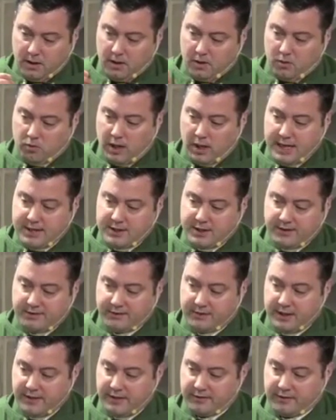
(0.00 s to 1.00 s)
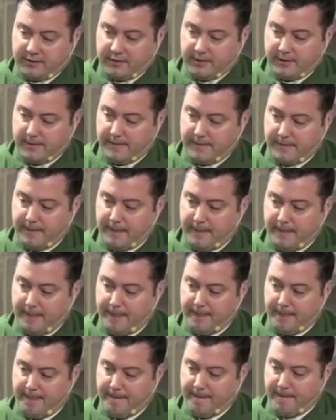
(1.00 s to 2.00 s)
righteousness,
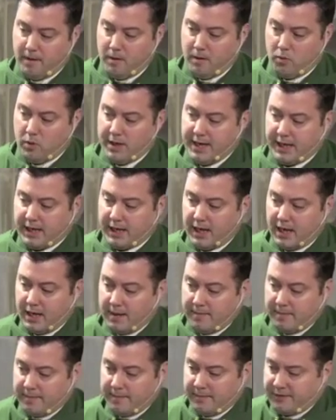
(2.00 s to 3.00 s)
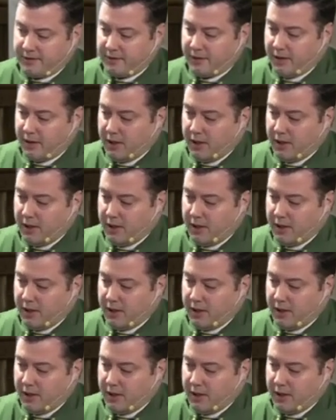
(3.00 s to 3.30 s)
when it comes